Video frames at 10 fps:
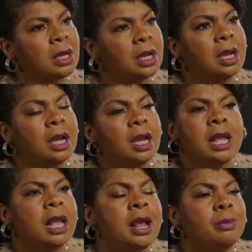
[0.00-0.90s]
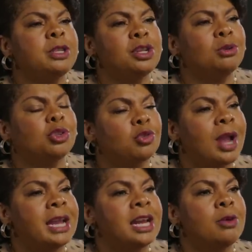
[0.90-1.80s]
That was so
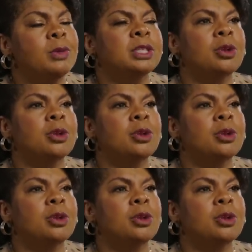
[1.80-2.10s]
trite, and it was